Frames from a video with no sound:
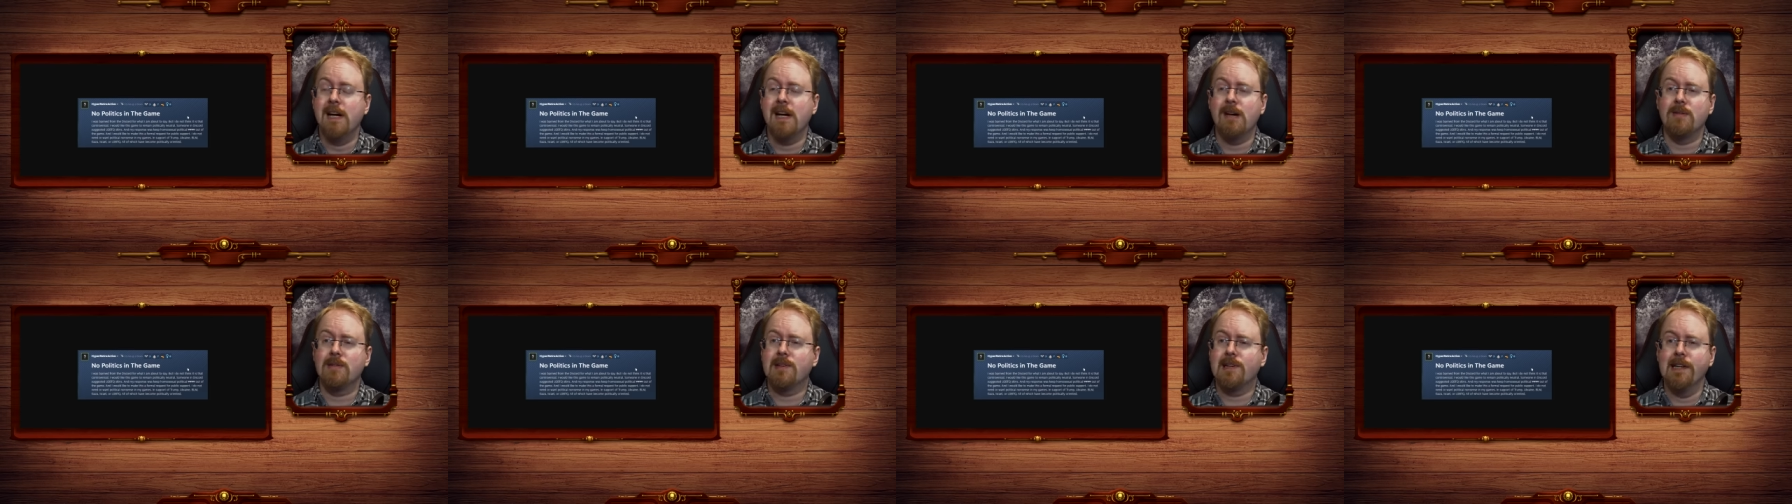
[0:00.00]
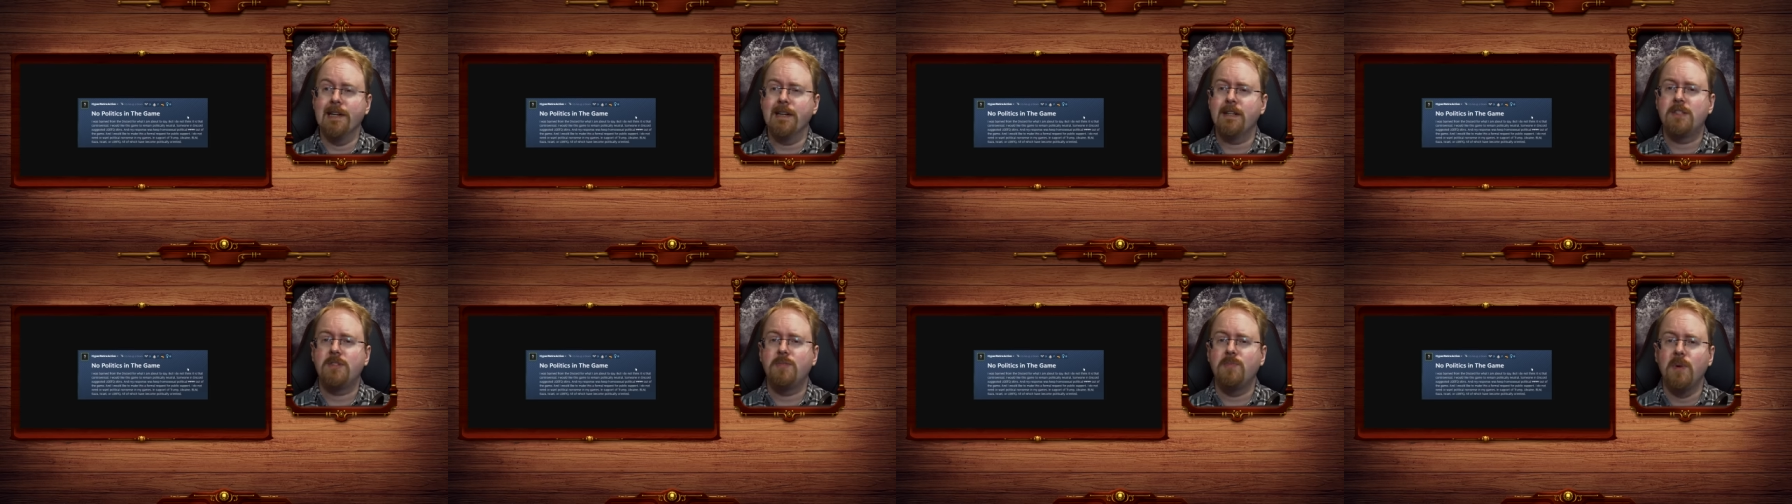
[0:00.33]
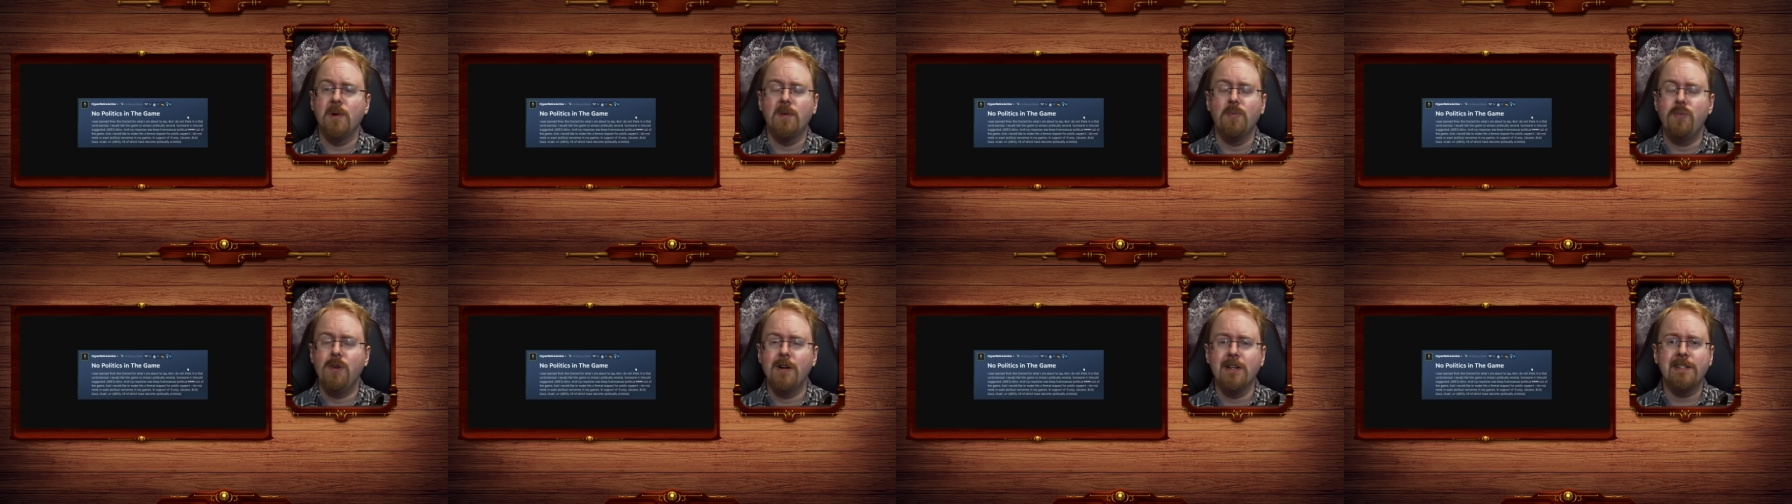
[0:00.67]
outlets
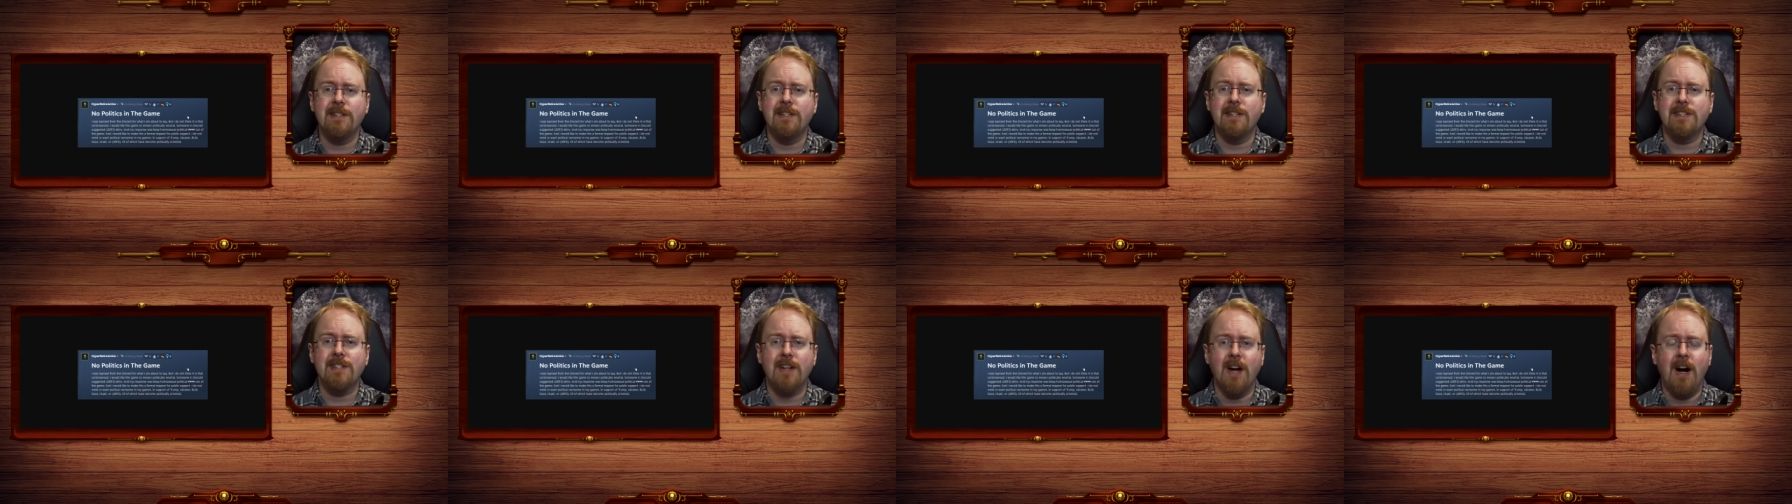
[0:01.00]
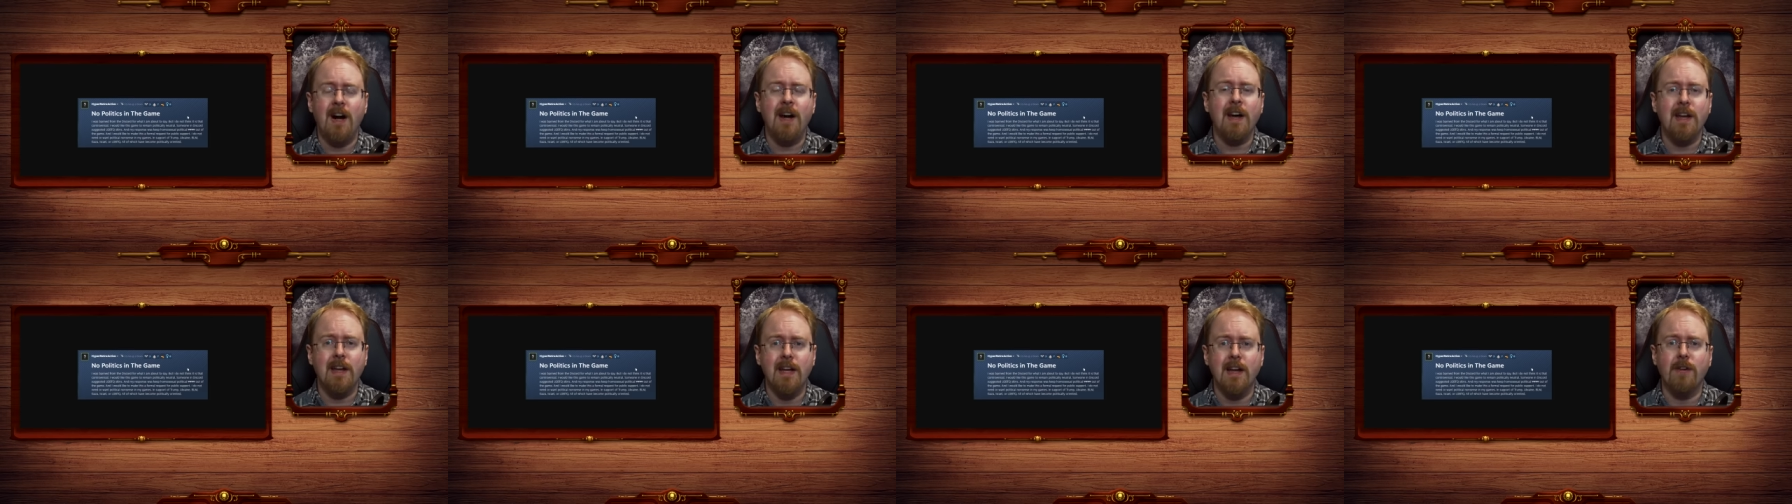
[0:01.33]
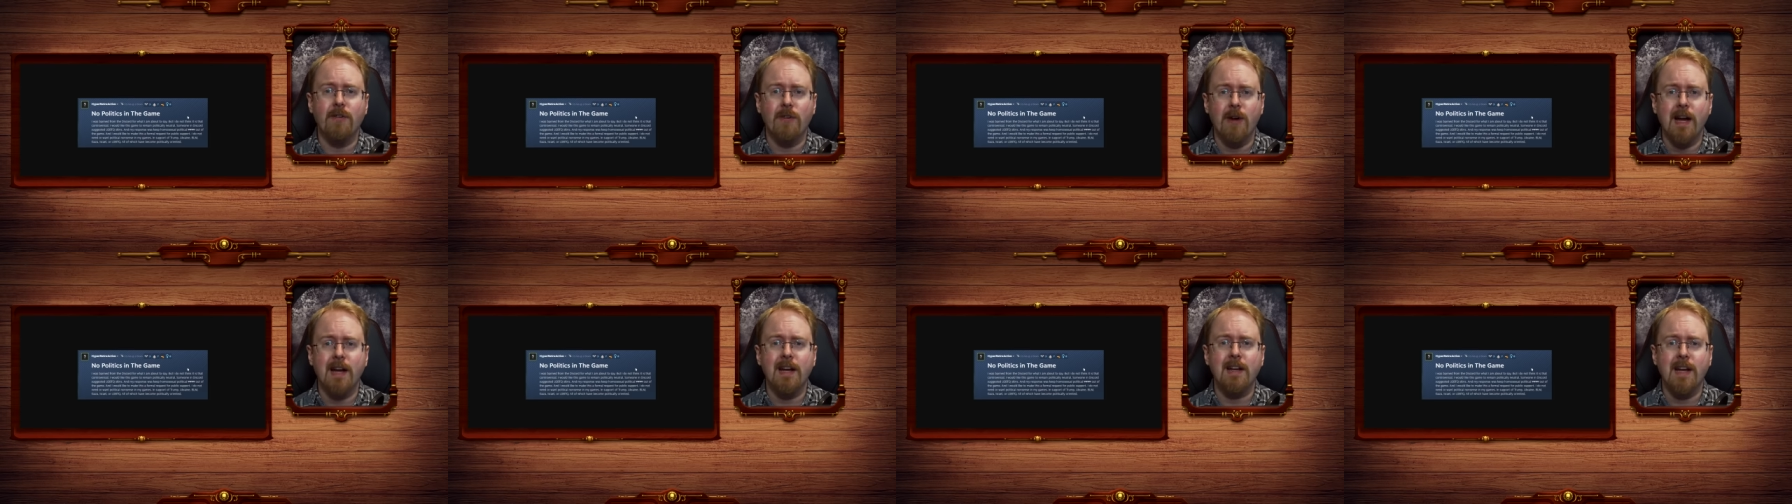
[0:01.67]
will want to target it
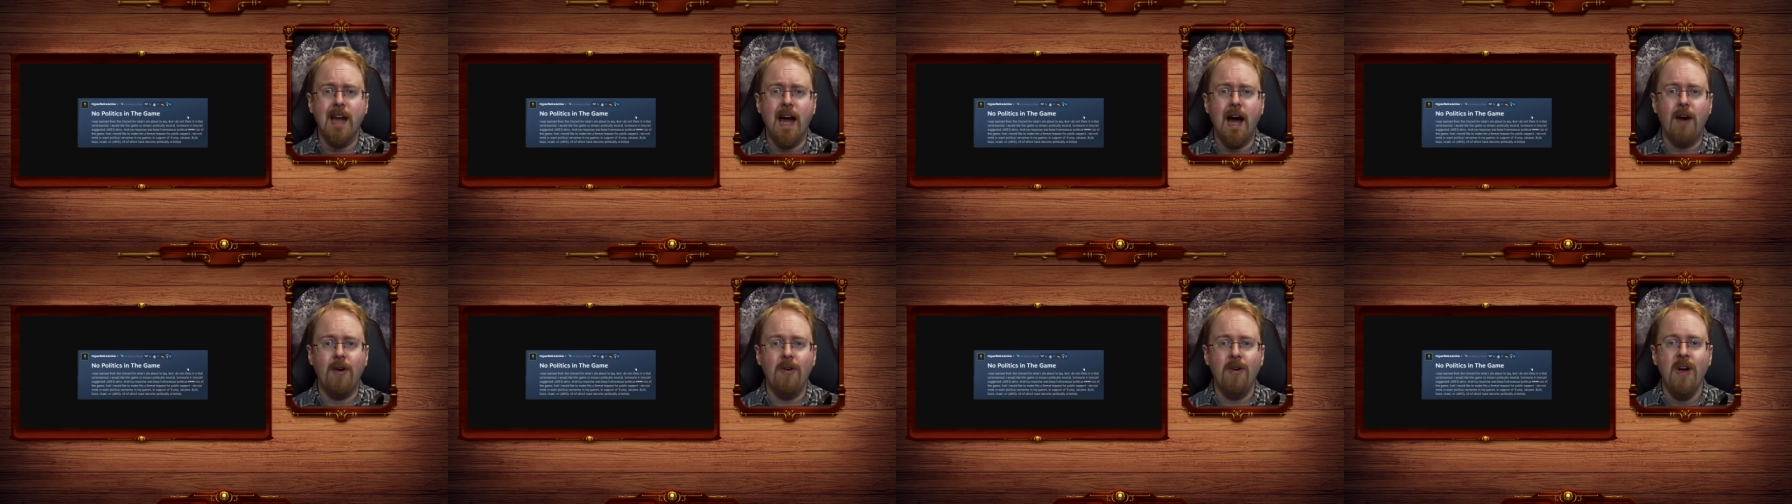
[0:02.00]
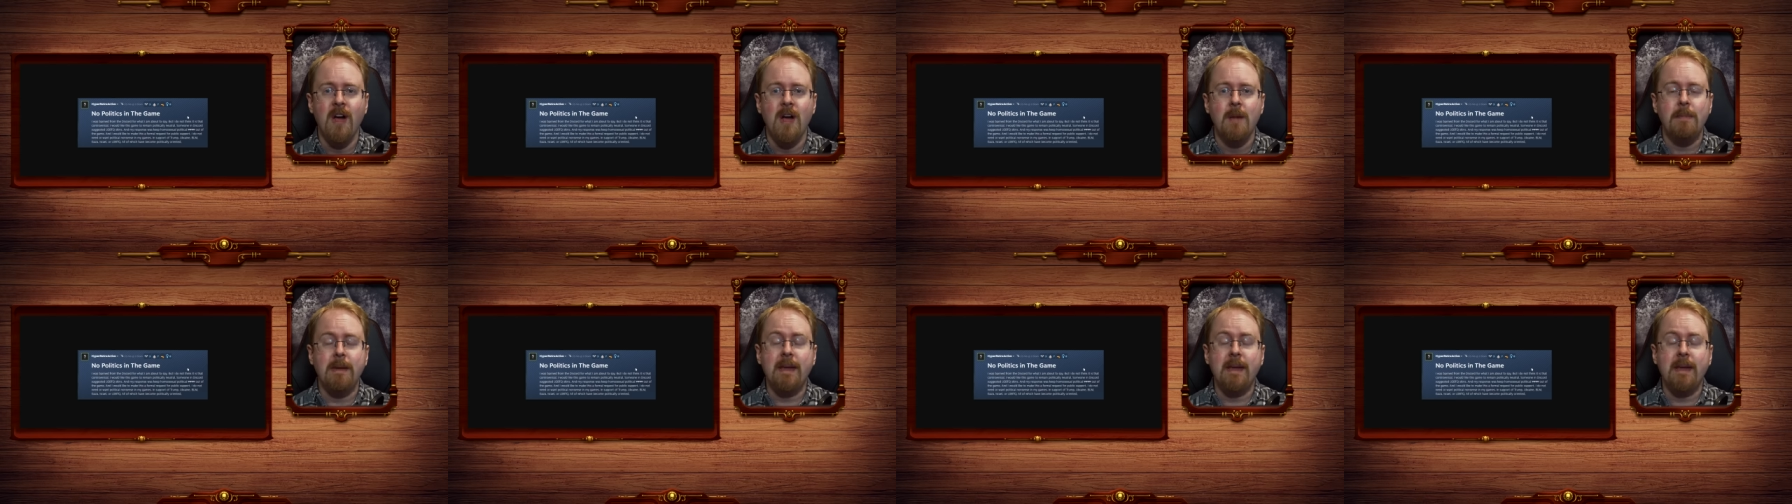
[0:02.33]
right now,